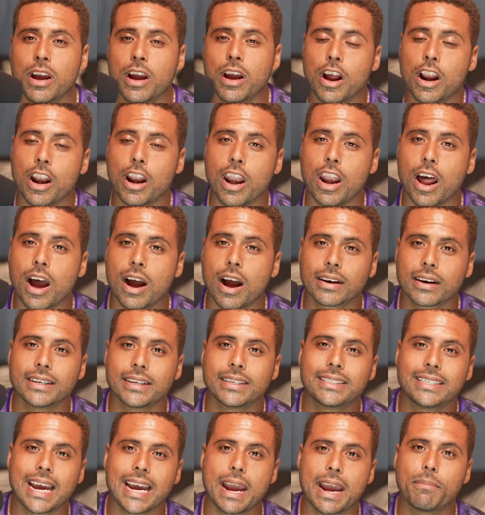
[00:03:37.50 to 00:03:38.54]
logged the
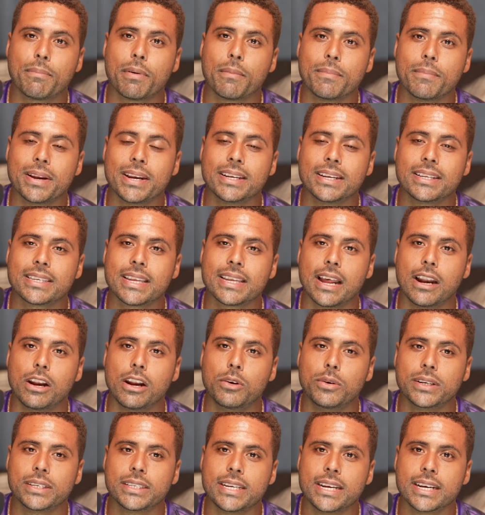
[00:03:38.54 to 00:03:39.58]
type of minutes that
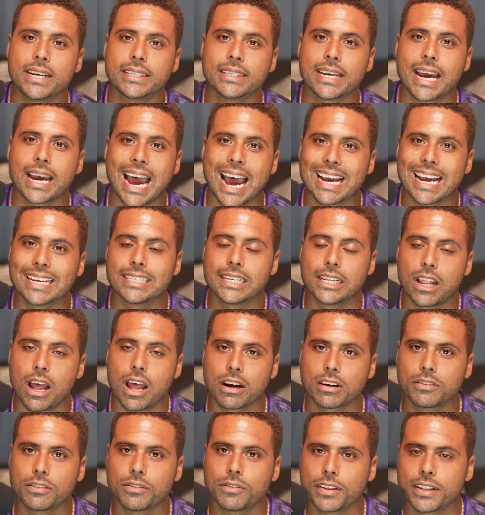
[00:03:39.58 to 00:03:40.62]
Luis Diaz has
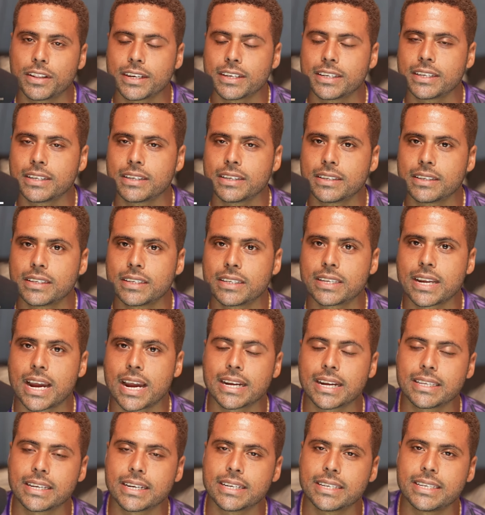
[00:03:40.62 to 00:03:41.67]
logged for the start
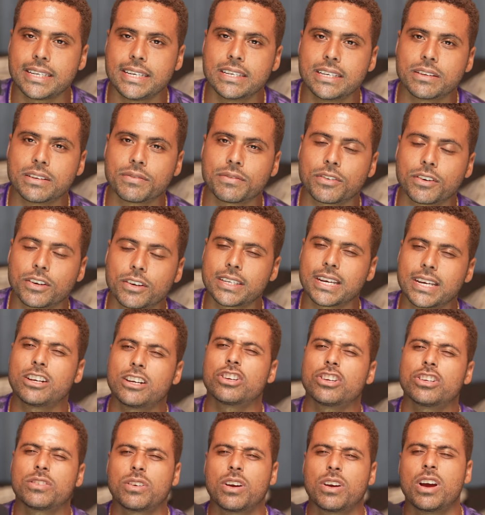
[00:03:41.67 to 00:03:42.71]
of the season for us. And
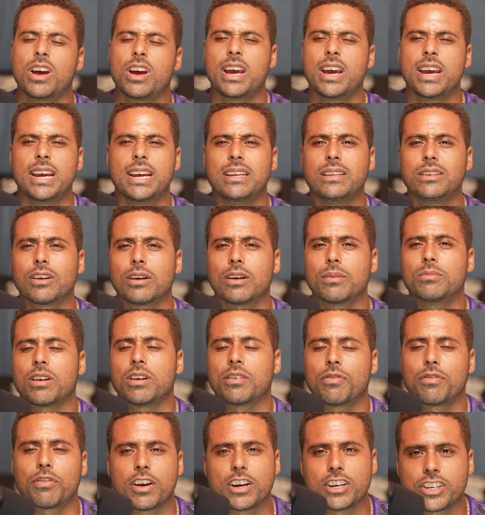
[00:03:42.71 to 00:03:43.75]
just in terms of
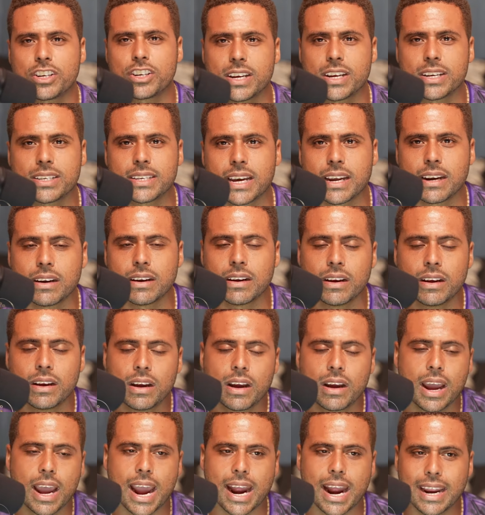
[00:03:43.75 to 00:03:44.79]
freshness and,
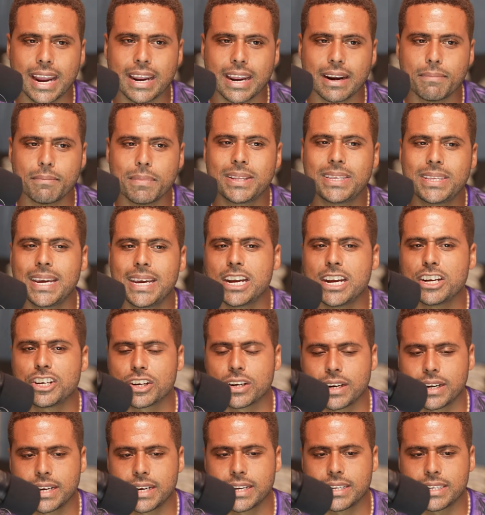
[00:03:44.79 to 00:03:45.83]
again, mitigation
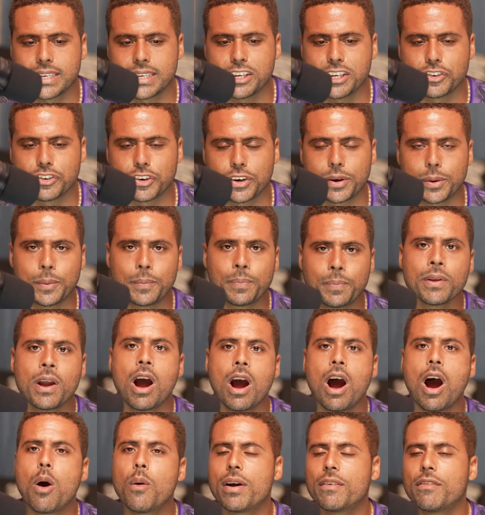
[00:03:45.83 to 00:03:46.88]
against injury.
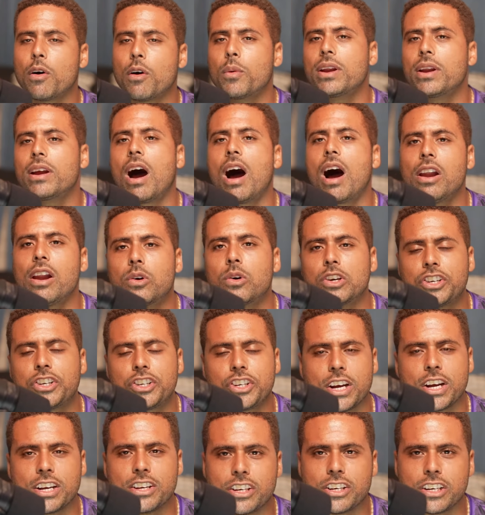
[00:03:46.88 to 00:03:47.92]
However, with all those
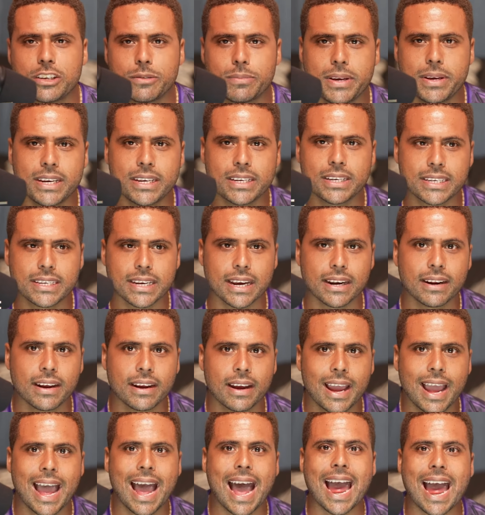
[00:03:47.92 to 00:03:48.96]
changes being said,
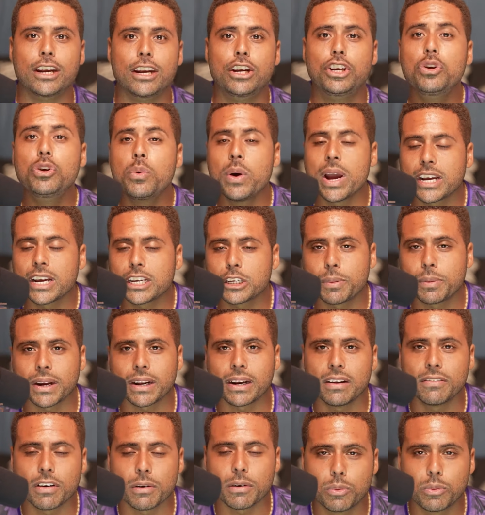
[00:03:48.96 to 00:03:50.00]
I do expect
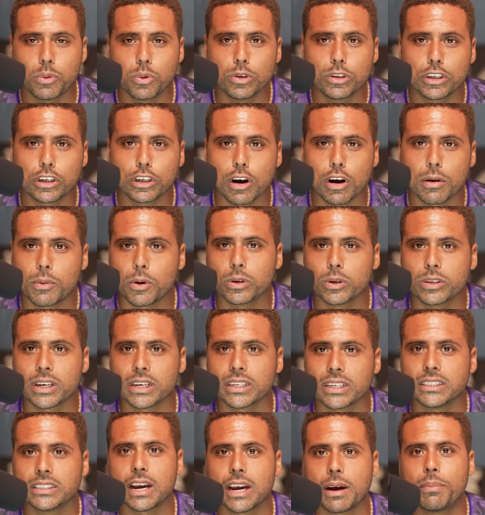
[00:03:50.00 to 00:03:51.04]
Liverpool to come out on
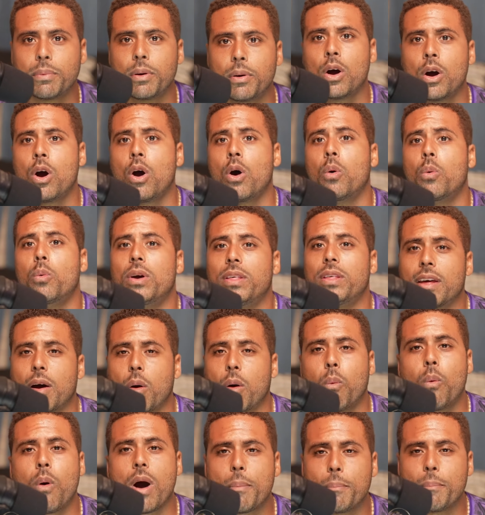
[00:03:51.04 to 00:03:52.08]
top with a
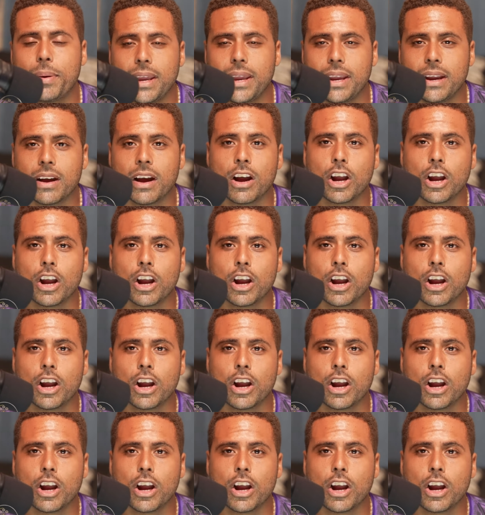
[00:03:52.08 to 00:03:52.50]
whopping